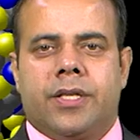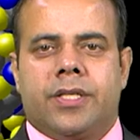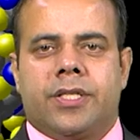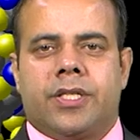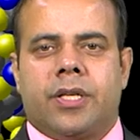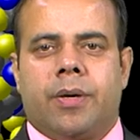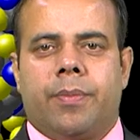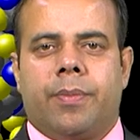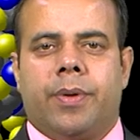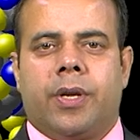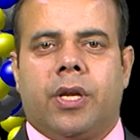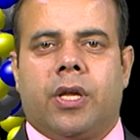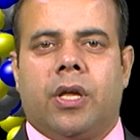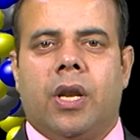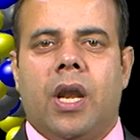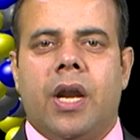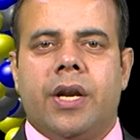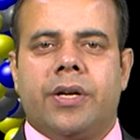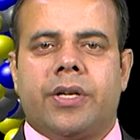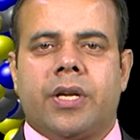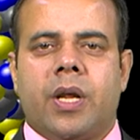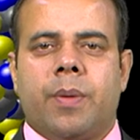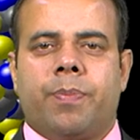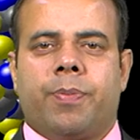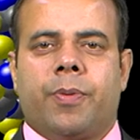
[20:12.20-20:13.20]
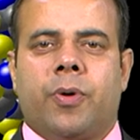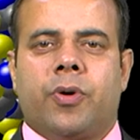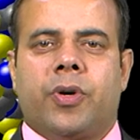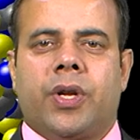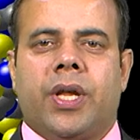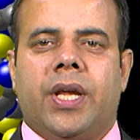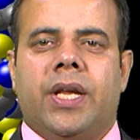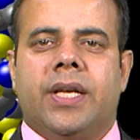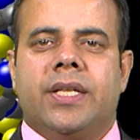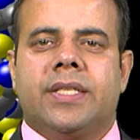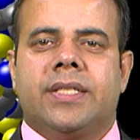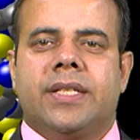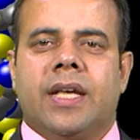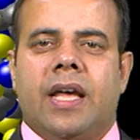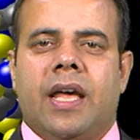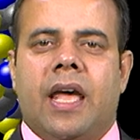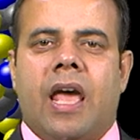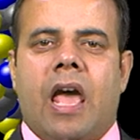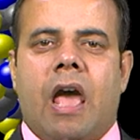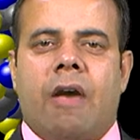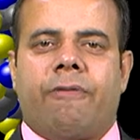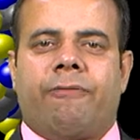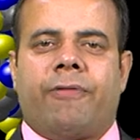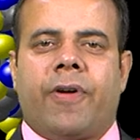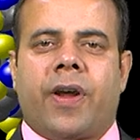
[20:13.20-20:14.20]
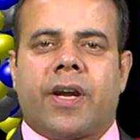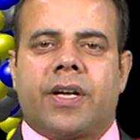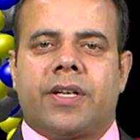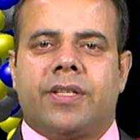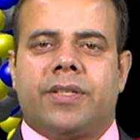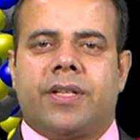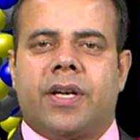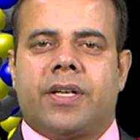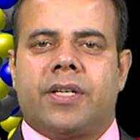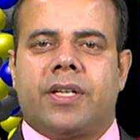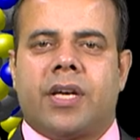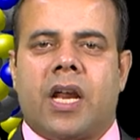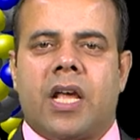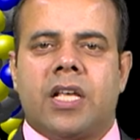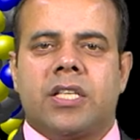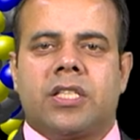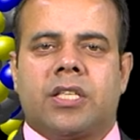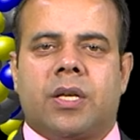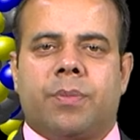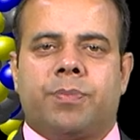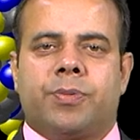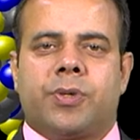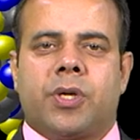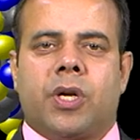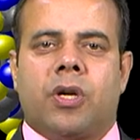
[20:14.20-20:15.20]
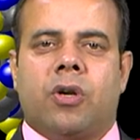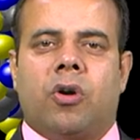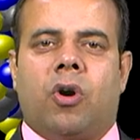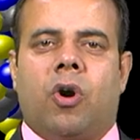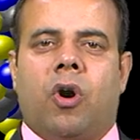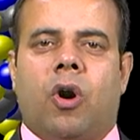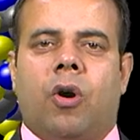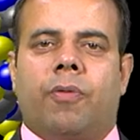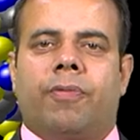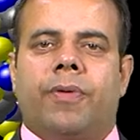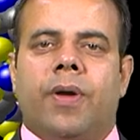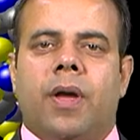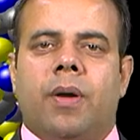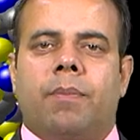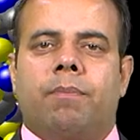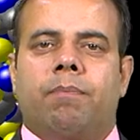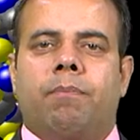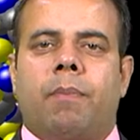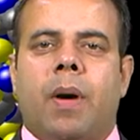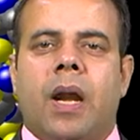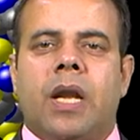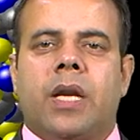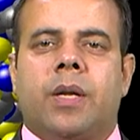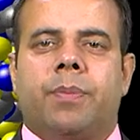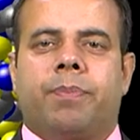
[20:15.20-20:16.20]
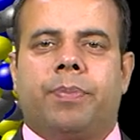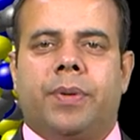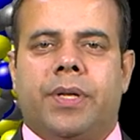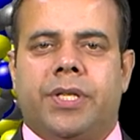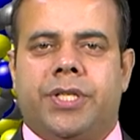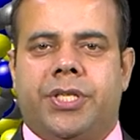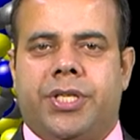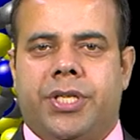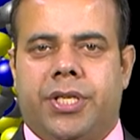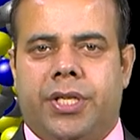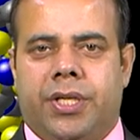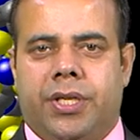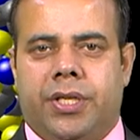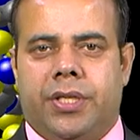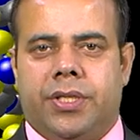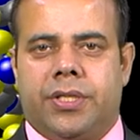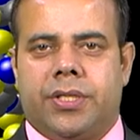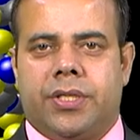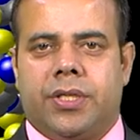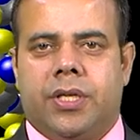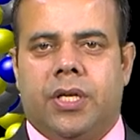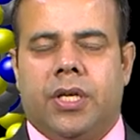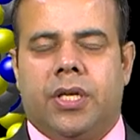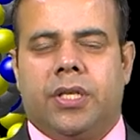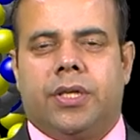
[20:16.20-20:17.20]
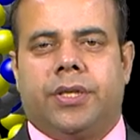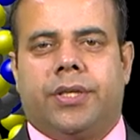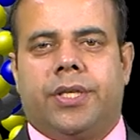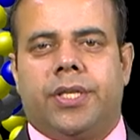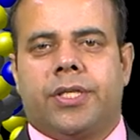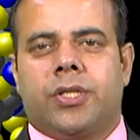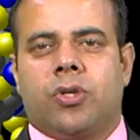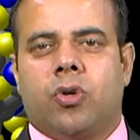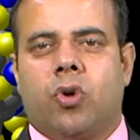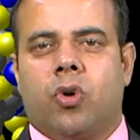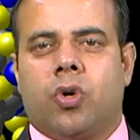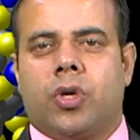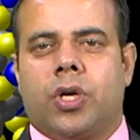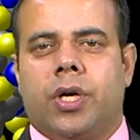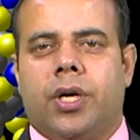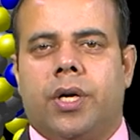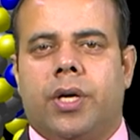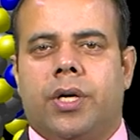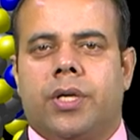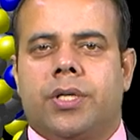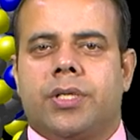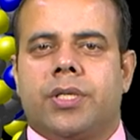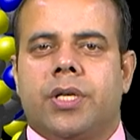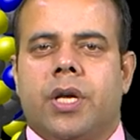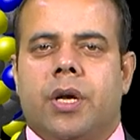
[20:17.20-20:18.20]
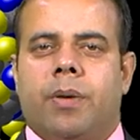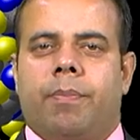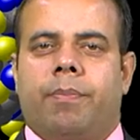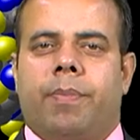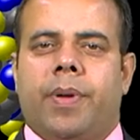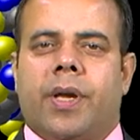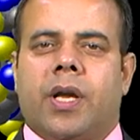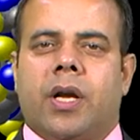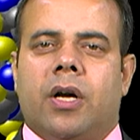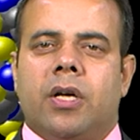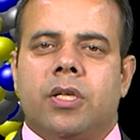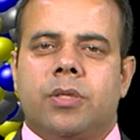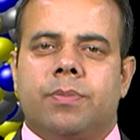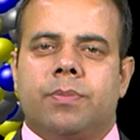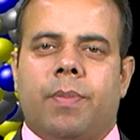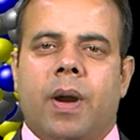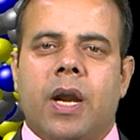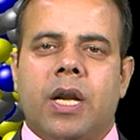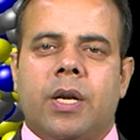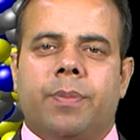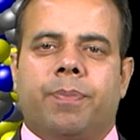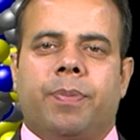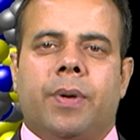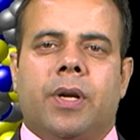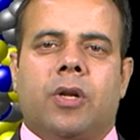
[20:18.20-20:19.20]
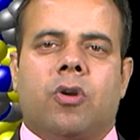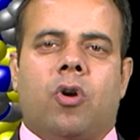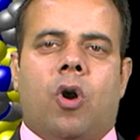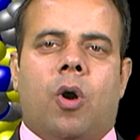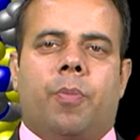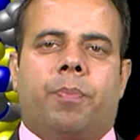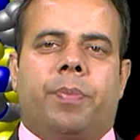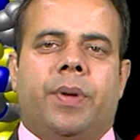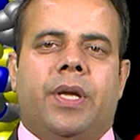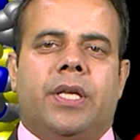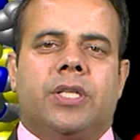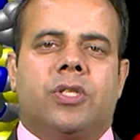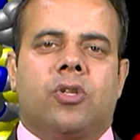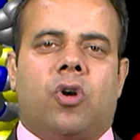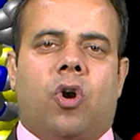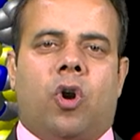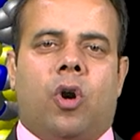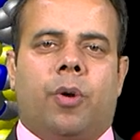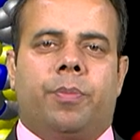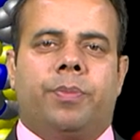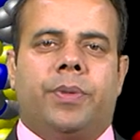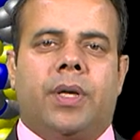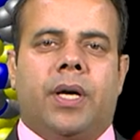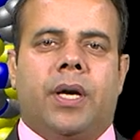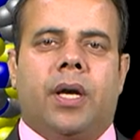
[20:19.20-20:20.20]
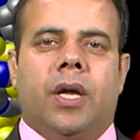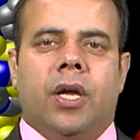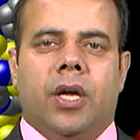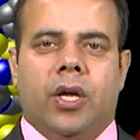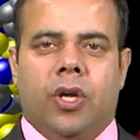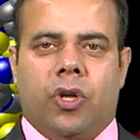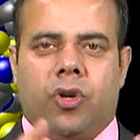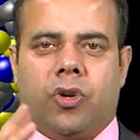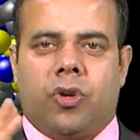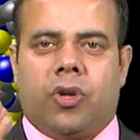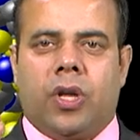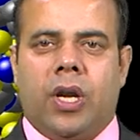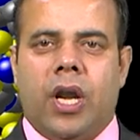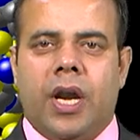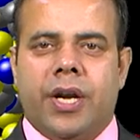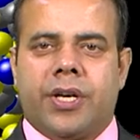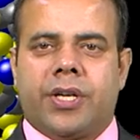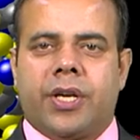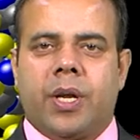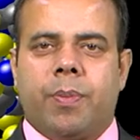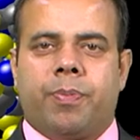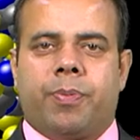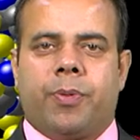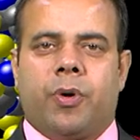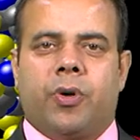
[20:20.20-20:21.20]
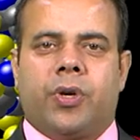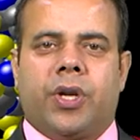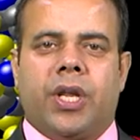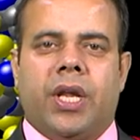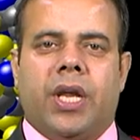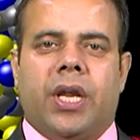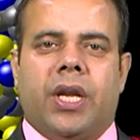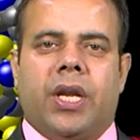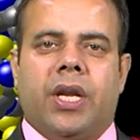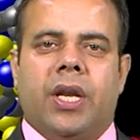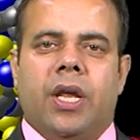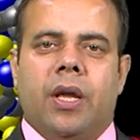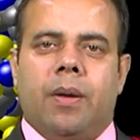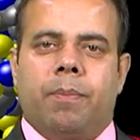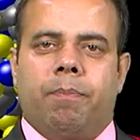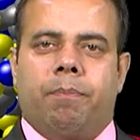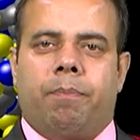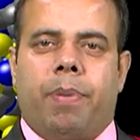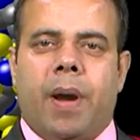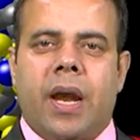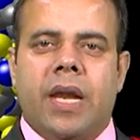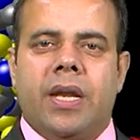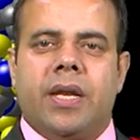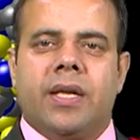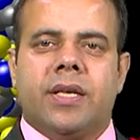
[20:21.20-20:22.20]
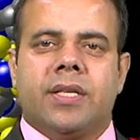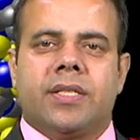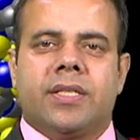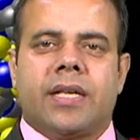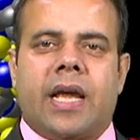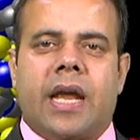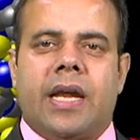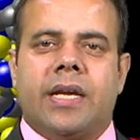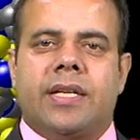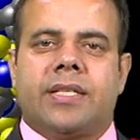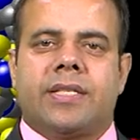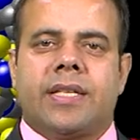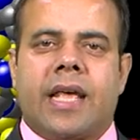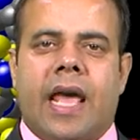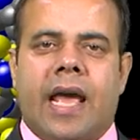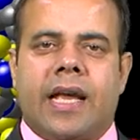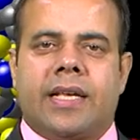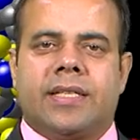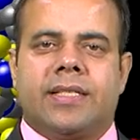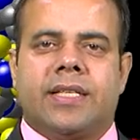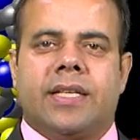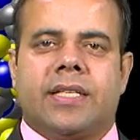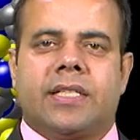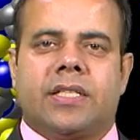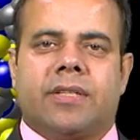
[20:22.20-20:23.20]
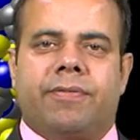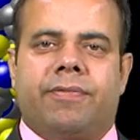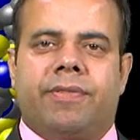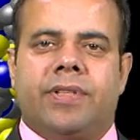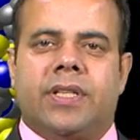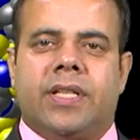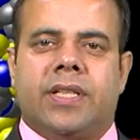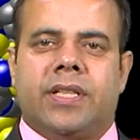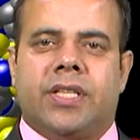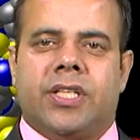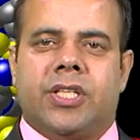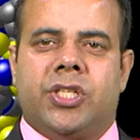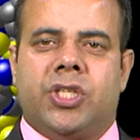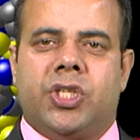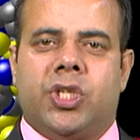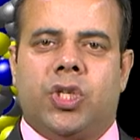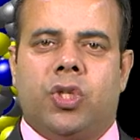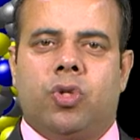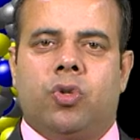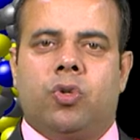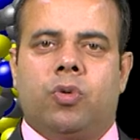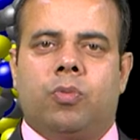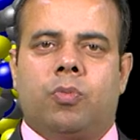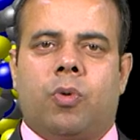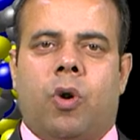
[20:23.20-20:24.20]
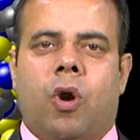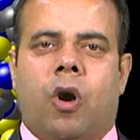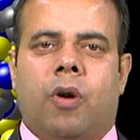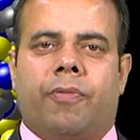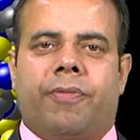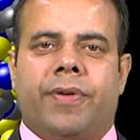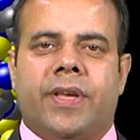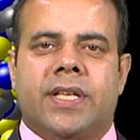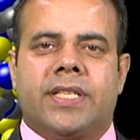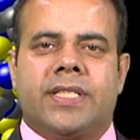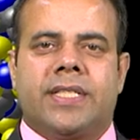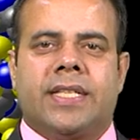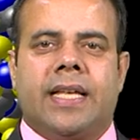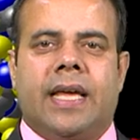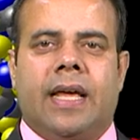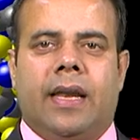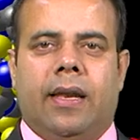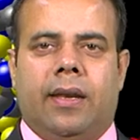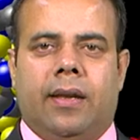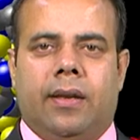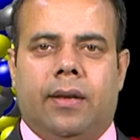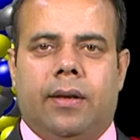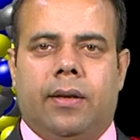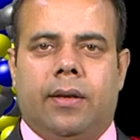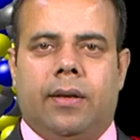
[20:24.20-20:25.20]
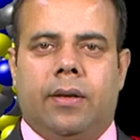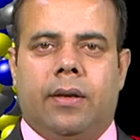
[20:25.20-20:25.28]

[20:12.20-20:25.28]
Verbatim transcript: Some regulatory proteins affect the transcription of multiple genes. This occurs because multiple copies of the regulatory protein binding sites exist within the genome of a cell.